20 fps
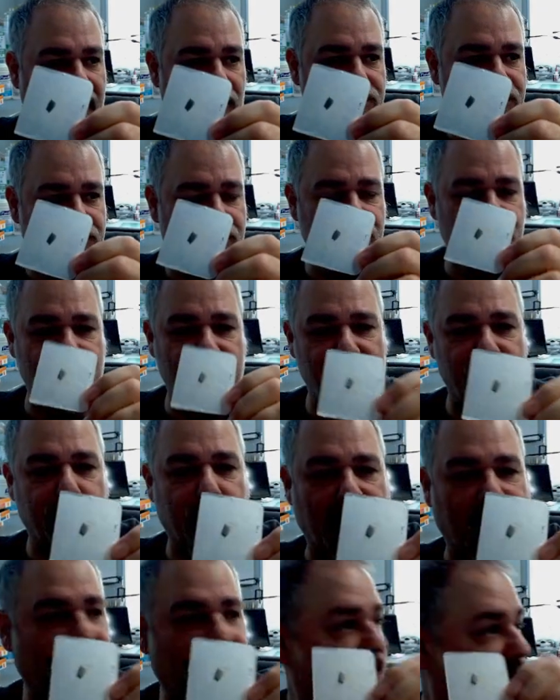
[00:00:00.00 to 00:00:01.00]
also use these
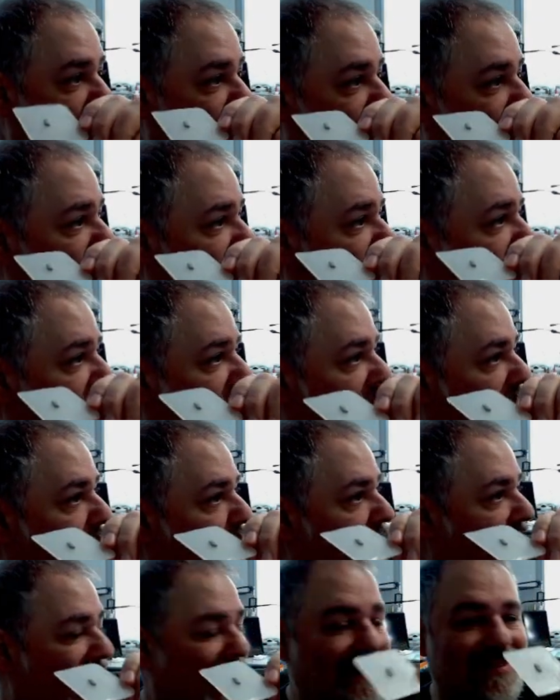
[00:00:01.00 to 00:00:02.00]
Plano
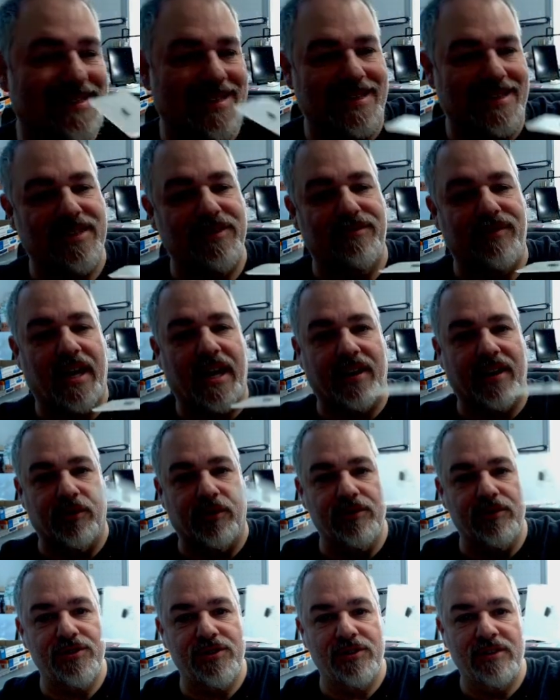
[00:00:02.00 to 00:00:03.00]
plastic
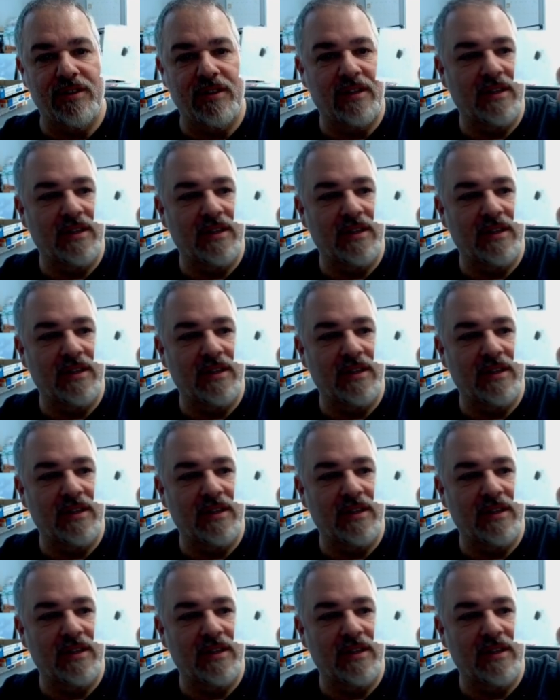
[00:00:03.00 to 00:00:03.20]
dividers,